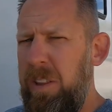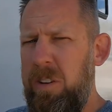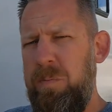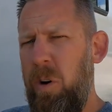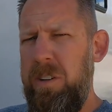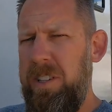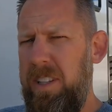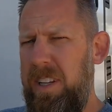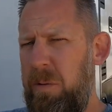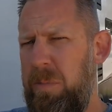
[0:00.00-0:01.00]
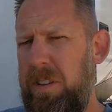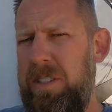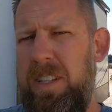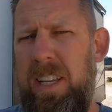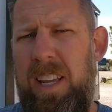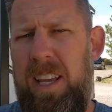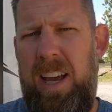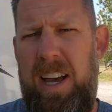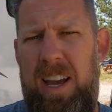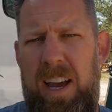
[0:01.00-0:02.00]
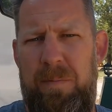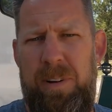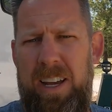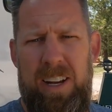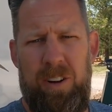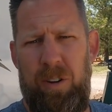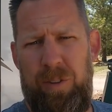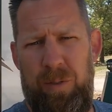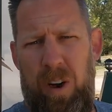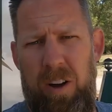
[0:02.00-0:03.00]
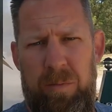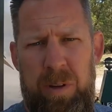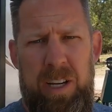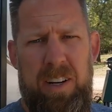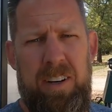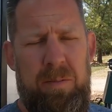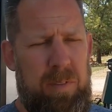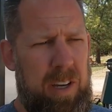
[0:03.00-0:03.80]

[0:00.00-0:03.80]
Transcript: There's more to the numbers. I'm not going to go through all of them here.